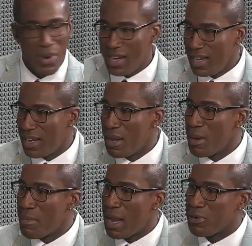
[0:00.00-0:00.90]
winning
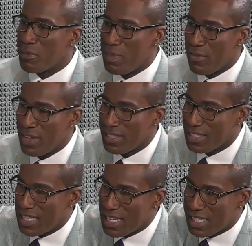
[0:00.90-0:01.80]
Michael
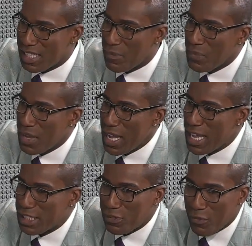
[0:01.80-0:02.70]
Bivins. This
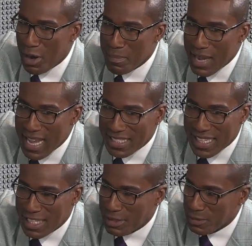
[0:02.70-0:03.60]
is from
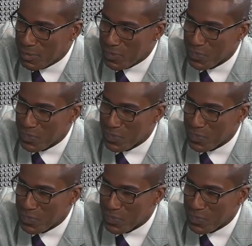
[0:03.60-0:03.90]
Nesson.